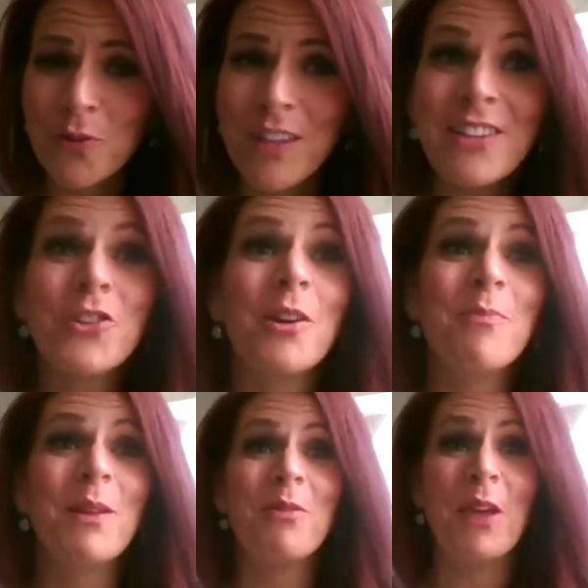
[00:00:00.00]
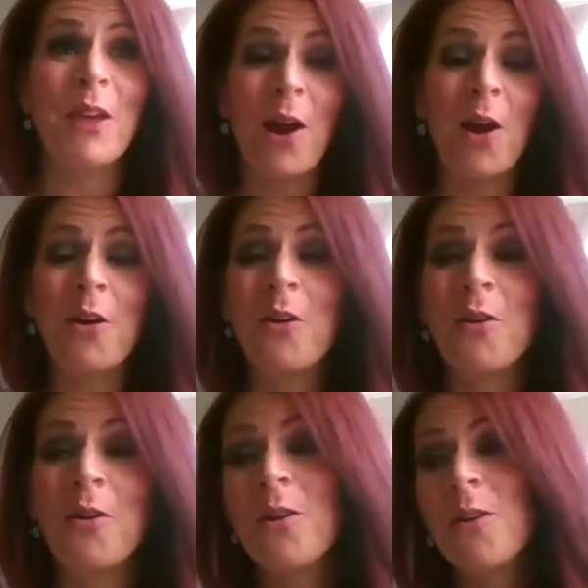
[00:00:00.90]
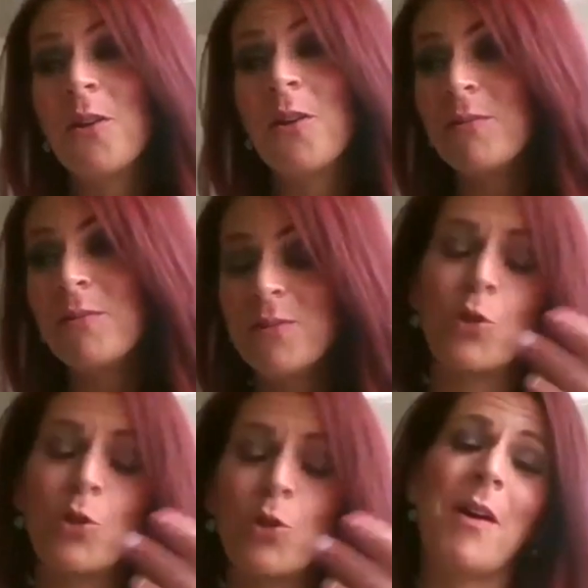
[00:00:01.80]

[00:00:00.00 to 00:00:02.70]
That's going to be their To Be